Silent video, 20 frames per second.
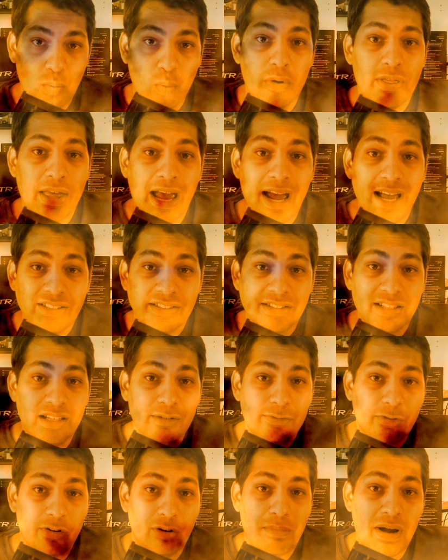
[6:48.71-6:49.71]
with
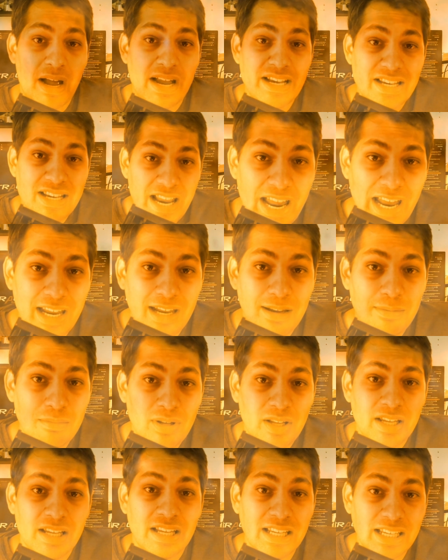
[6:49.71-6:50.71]
asking for my
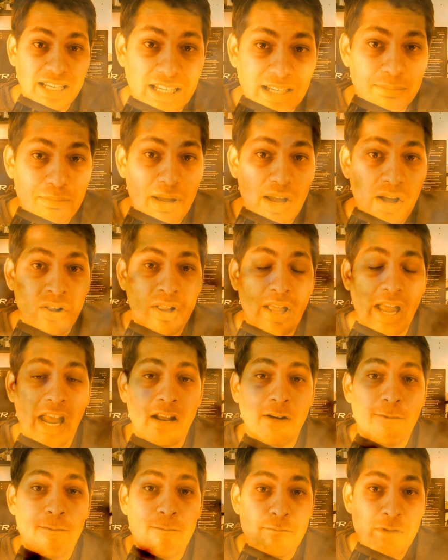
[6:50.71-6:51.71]
name, email,
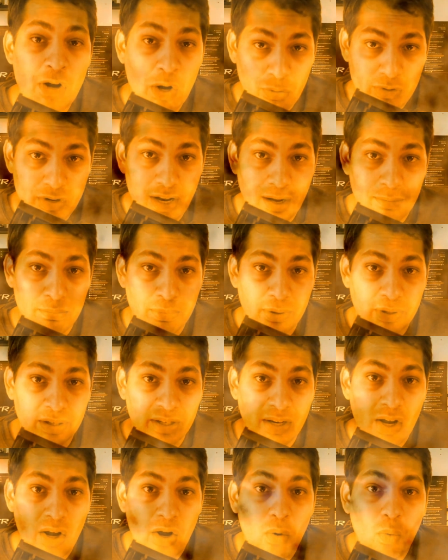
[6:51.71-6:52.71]
and phone number
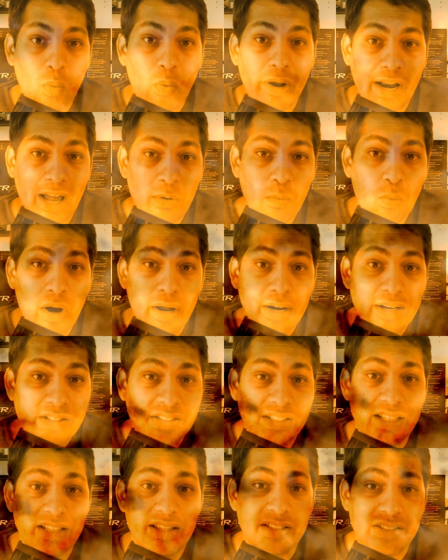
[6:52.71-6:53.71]
when I want to
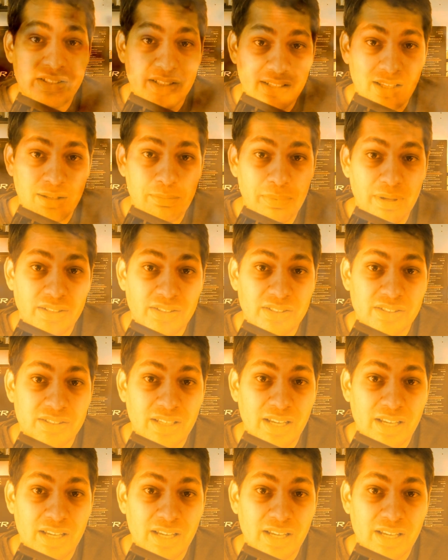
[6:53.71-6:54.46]
see the syllabus.